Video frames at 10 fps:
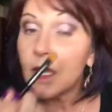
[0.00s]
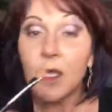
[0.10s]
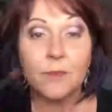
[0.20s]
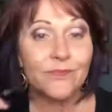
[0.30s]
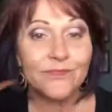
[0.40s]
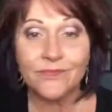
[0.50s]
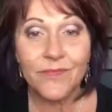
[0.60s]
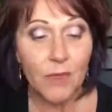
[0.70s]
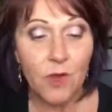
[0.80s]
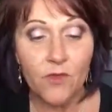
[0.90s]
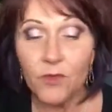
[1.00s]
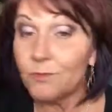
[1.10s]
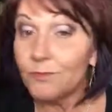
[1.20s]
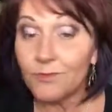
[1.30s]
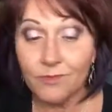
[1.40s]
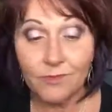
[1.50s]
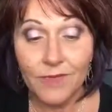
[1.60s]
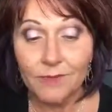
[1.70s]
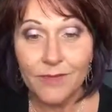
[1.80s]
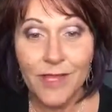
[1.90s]
come over,
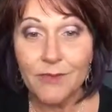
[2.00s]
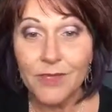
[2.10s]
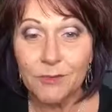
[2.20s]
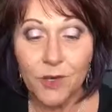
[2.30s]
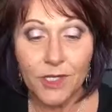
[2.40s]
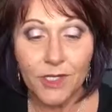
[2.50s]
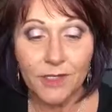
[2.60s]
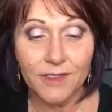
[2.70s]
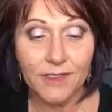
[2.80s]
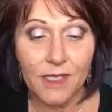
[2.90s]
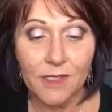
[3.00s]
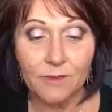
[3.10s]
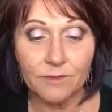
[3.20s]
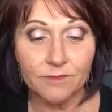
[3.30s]
play with the products, let